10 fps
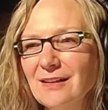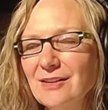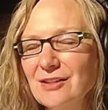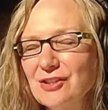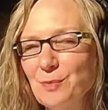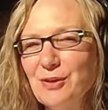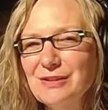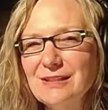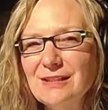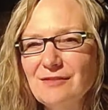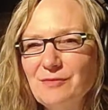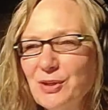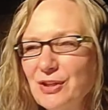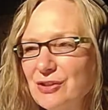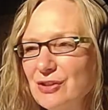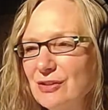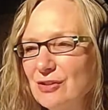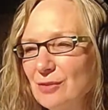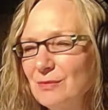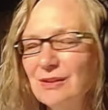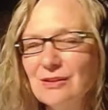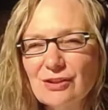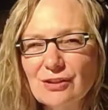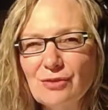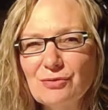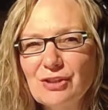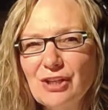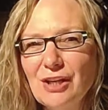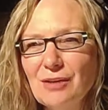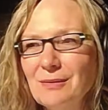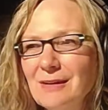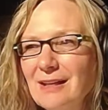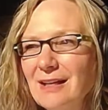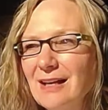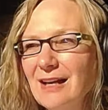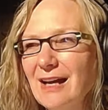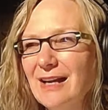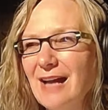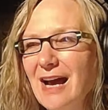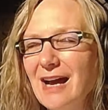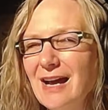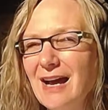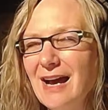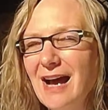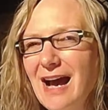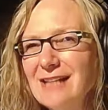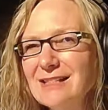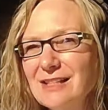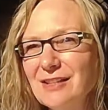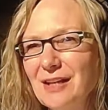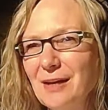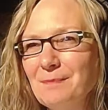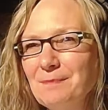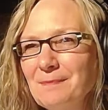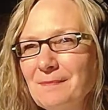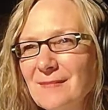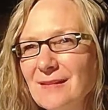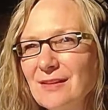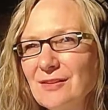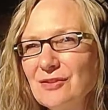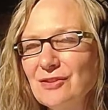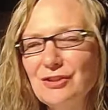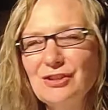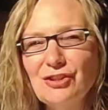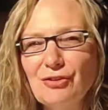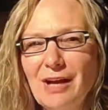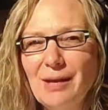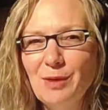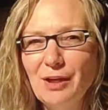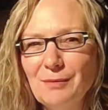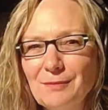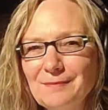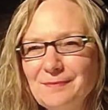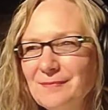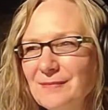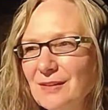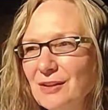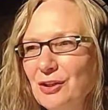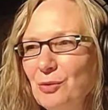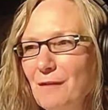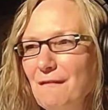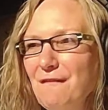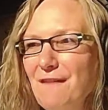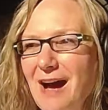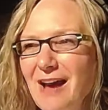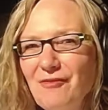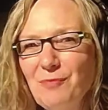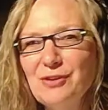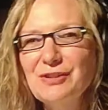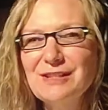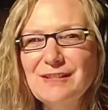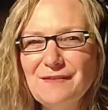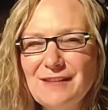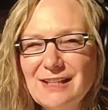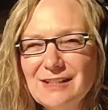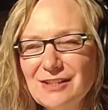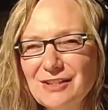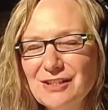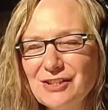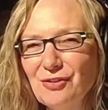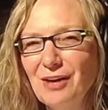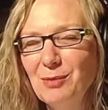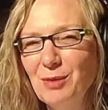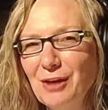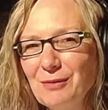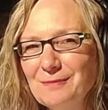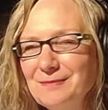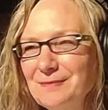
that's a positive person, somebody that's close to you, and ask them to describe you. You want 5 positive things that describe you.